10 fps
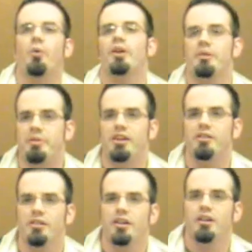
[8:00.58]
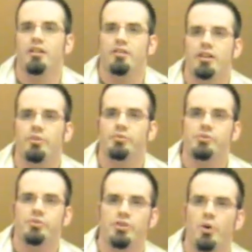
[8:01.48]
to already be
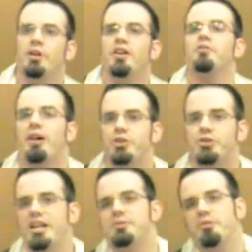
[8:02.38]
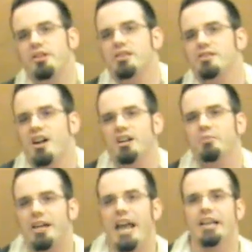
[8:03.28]
know enough about Shakespeare that it's not
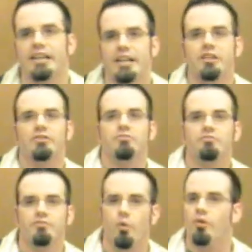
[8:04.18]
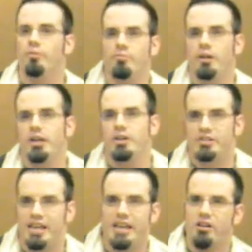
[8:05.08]
going to be alien for them
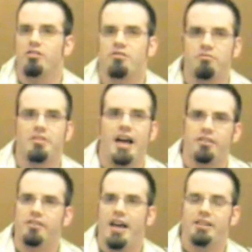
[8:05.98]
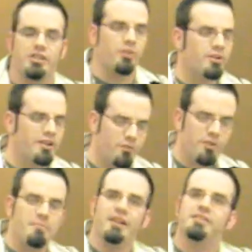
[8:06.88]
to hear that tone. And if
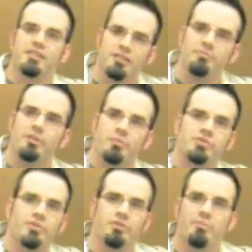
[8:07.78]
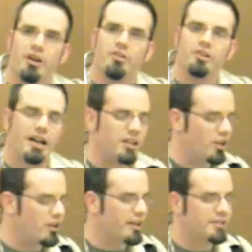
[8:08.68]
we mix it a little bit with sort of the modern
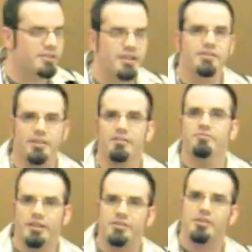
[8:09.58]
dialogue, it's gonna